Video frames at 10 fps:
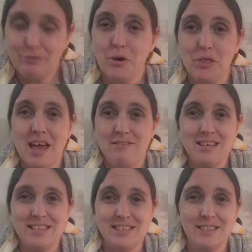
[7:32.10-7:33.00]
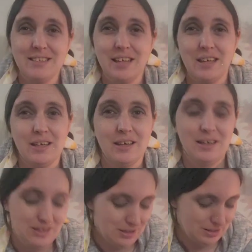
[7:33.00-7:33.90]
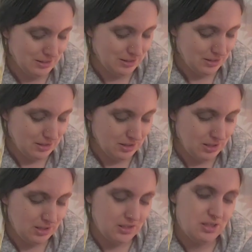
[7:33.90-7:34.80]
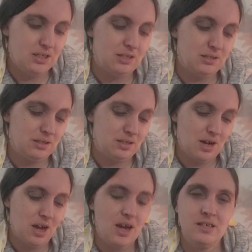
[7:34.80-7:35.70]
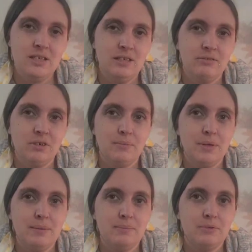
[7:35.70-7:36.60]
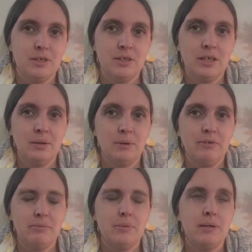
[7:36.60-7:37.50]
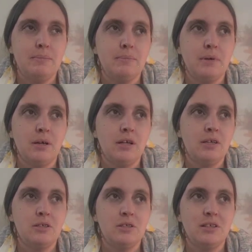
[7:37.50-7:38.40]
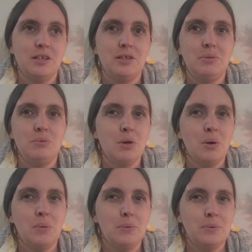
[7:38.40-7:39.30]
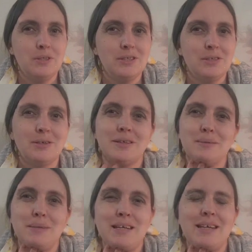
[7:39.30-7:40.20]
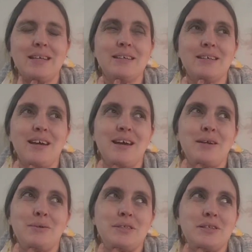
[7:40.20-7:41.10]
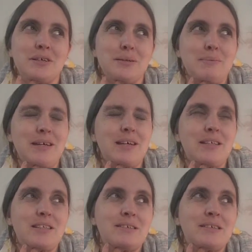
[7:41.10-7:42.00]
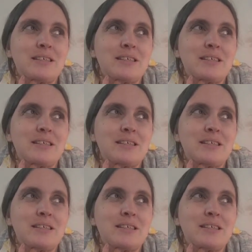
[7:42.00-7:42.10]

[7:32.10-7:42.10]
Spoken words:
for that reason. Like she's hiding from him, trying to get away from him, and just like, she's not gonna make it. I know she's not gonna make it, so